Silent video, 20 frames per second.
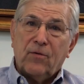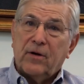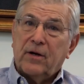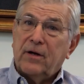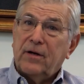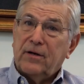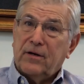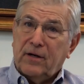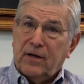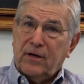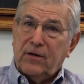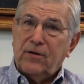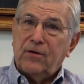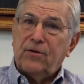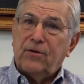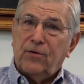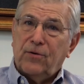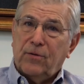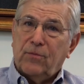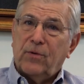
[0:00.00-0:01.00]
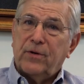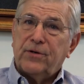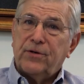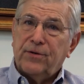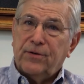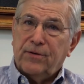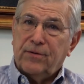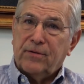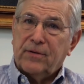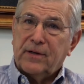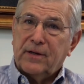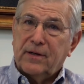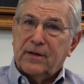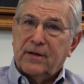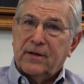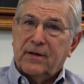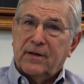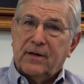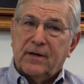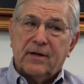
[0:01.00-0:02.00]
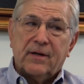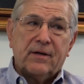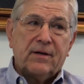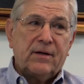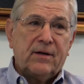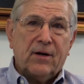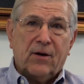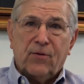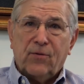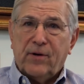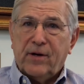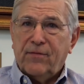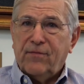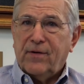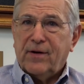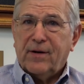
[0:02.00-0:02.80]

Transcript: Continue doing what you're doing. Don't give